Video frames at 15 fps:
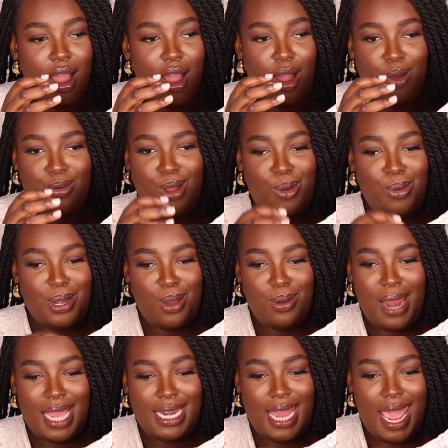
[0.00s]
Oh no, we don't
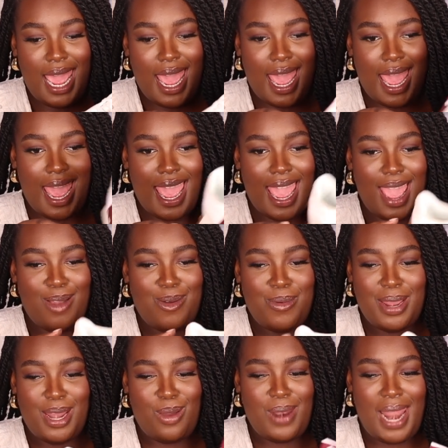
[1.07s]
like that.
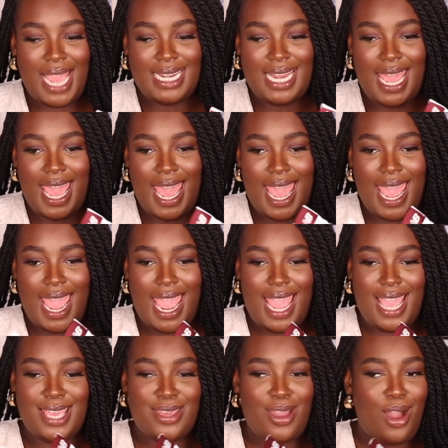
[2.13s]
We don't like that.
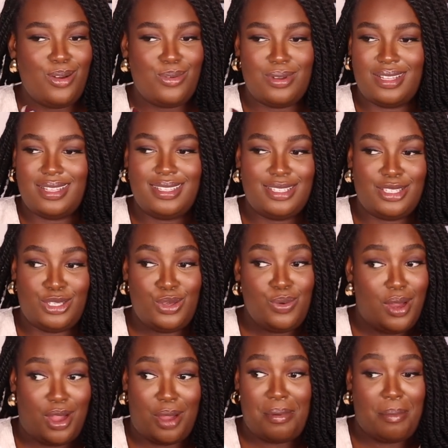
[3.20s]
Yo, you
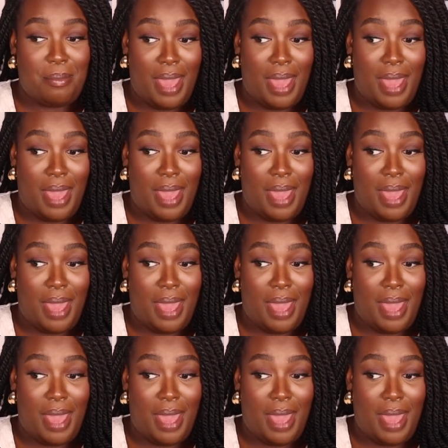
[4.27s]
are going